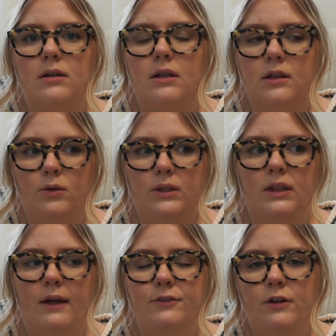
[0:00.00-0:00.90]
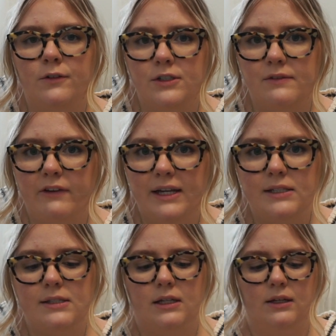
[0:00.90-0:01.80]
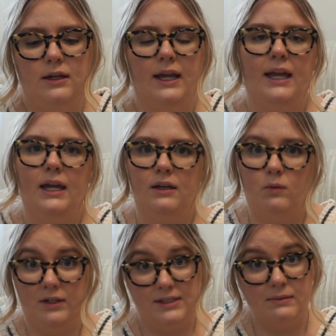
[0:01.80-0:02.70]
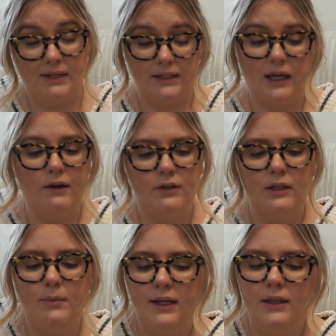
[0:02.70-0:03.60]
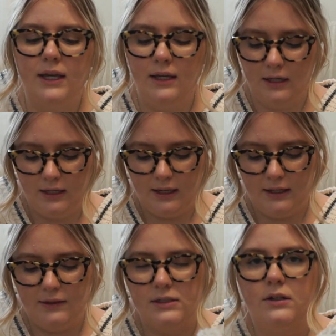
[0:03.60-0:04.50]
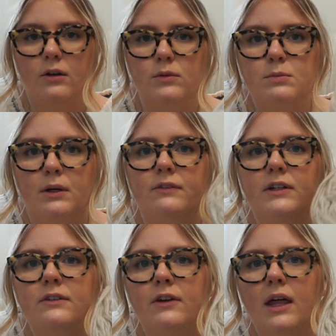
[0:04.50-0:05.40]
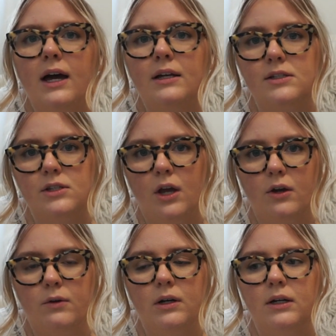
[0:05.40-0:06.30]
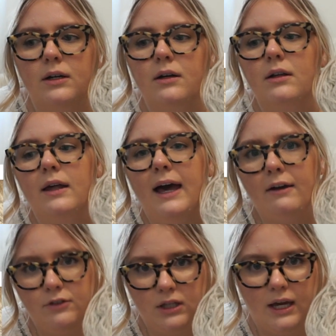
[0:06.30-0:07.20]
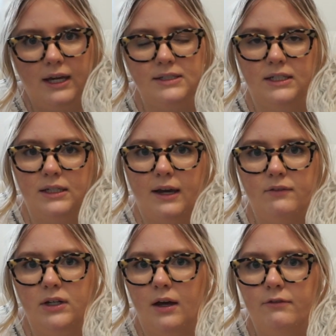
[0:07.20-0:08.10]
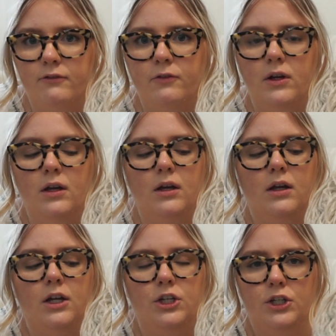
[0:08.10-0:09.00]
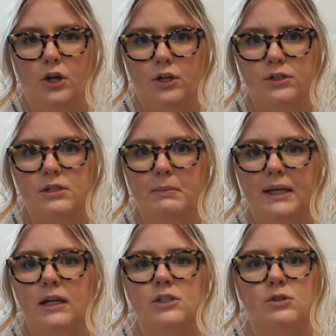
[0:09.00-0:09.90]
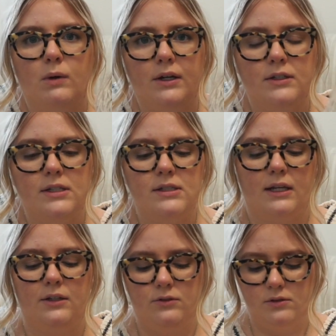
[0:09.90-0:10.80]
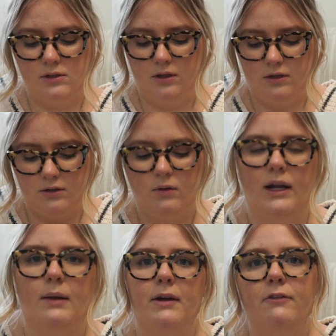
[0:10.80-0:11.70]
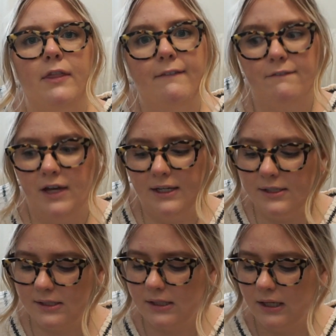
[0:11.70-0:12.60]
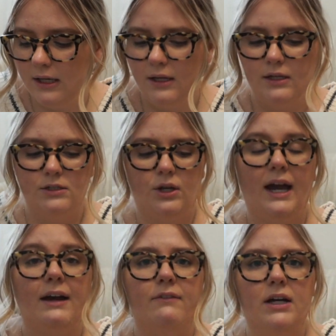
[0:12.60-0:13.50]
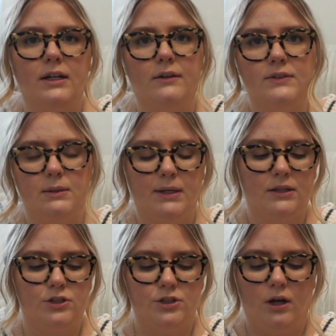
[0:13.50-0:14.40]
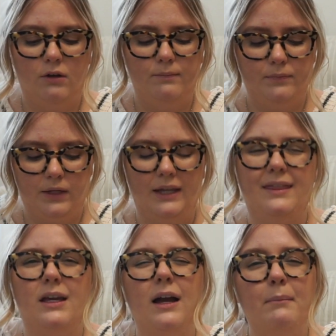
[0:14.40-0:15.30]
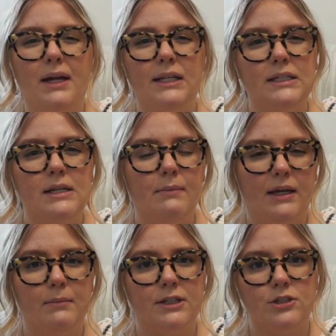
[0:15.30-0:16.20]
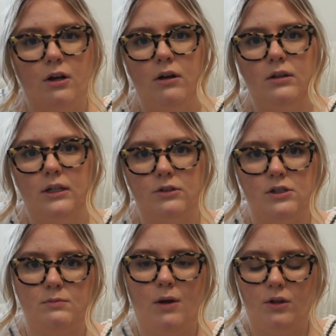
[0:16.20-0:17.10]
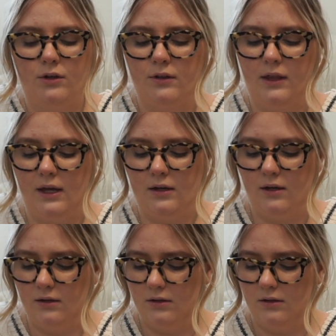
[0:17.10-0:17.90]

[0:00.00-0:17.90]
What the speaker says: Lonely Leftovers vest and wanted to make that really badly, and this yarn was perfect for that. So after that I didn't have enough yarn to make a sweater since I used quite for the vest, so I have enough to make the shawl. I think I might need to make my shawl a little smaller than